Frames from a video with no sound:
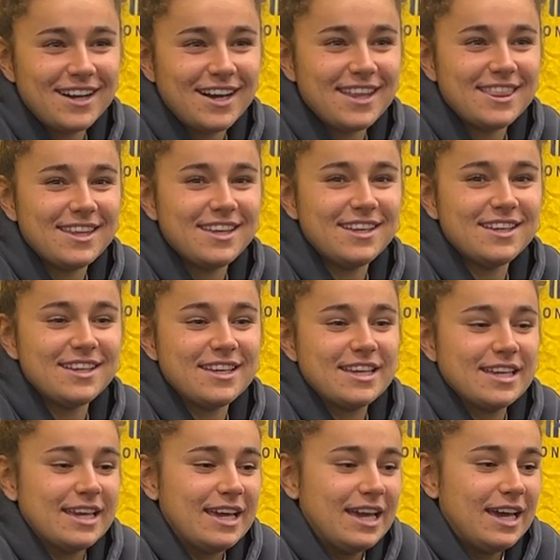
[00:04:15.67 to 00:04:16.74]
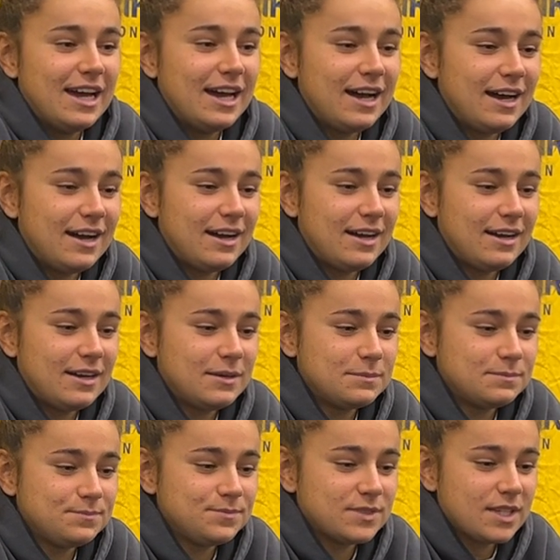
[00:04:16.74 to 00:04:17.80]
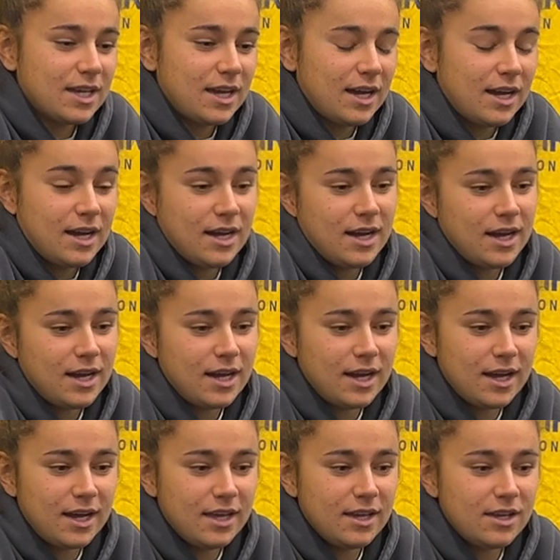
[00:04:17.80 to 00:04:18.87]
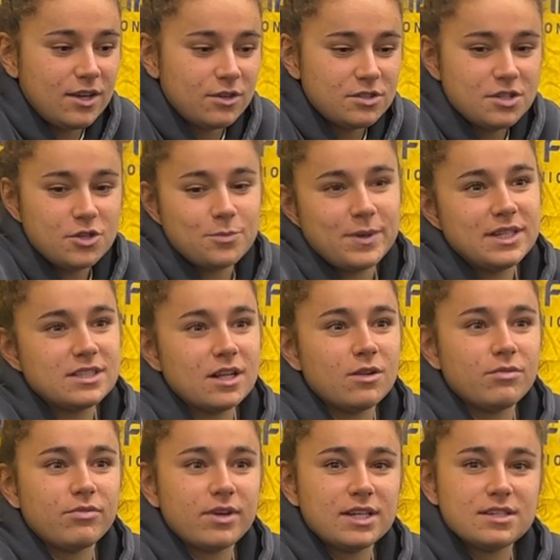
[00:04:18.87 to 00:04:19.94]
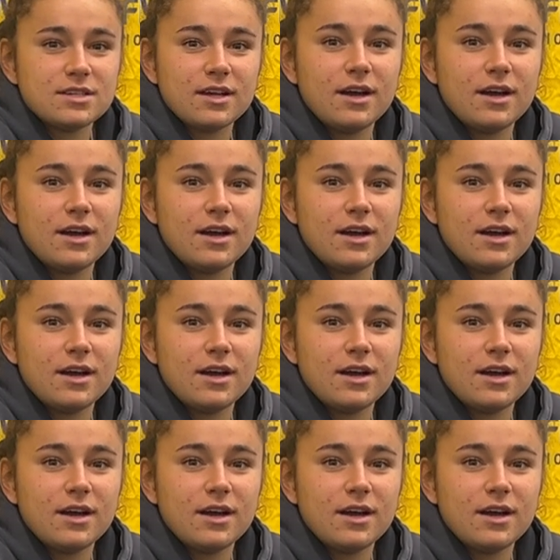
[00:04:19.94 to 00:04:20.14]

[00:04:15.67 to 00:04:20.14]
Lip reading: I think I consider myself as,